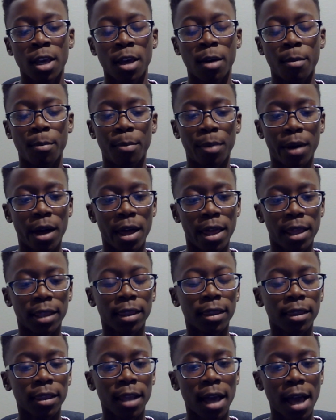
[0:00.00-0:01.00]
But
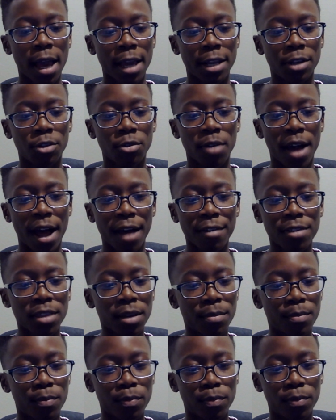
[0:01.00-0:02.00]
I do have
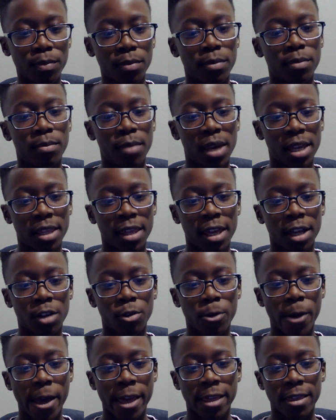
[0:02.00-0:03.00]
some main
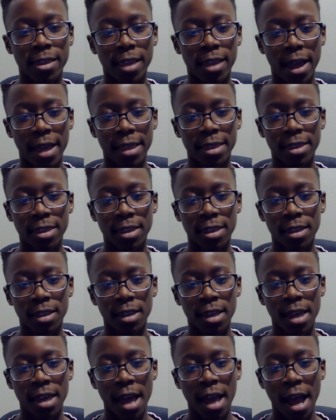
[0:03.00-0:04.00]
takeaways that
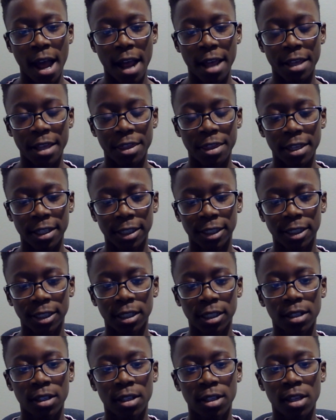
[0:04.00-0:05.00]
I
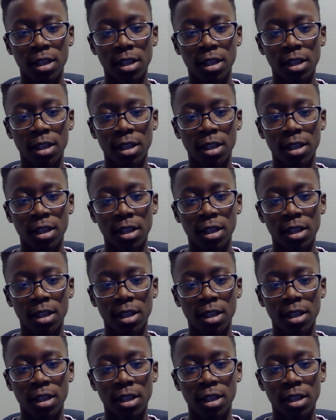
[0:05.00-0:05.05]
think